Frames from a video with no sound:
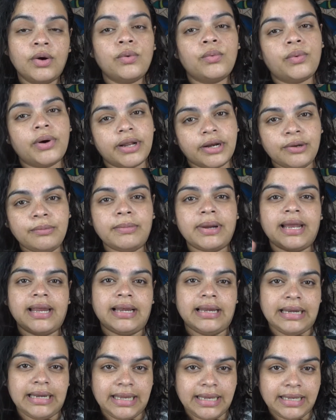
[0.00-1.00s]
one of my
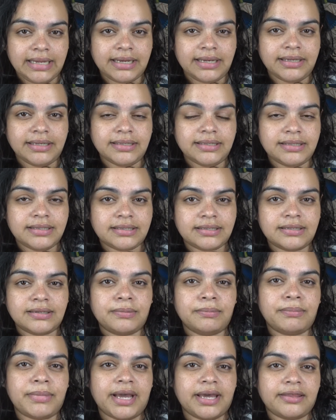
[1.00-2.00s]
latest
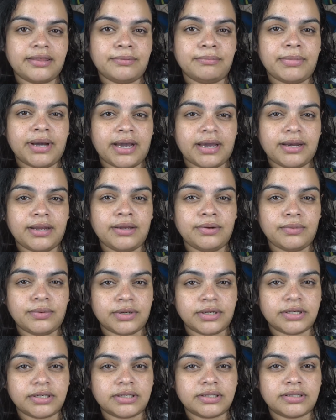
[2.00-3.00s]
Bath and Body
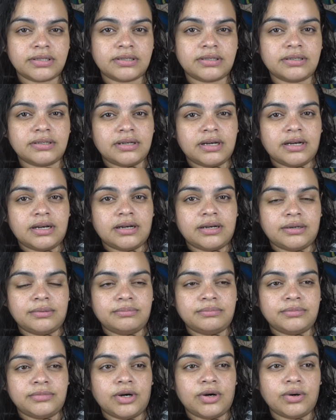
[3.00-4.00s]
Works
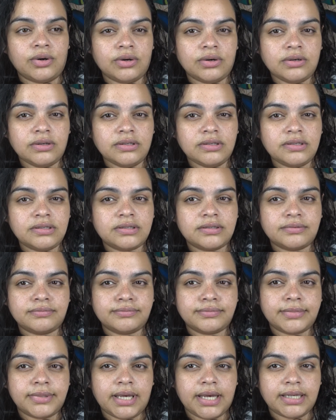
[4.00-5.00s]
hauls,
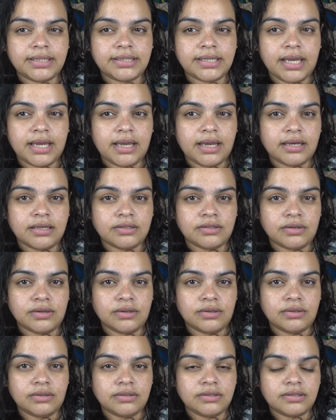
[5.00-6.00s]
SAS
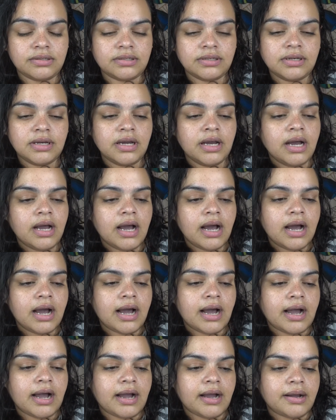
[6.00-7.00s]
hauls.
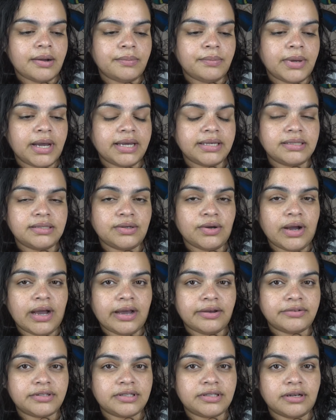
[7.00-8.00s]
I still
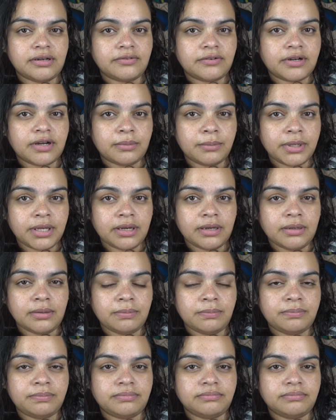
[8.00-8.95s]
have stuff coming up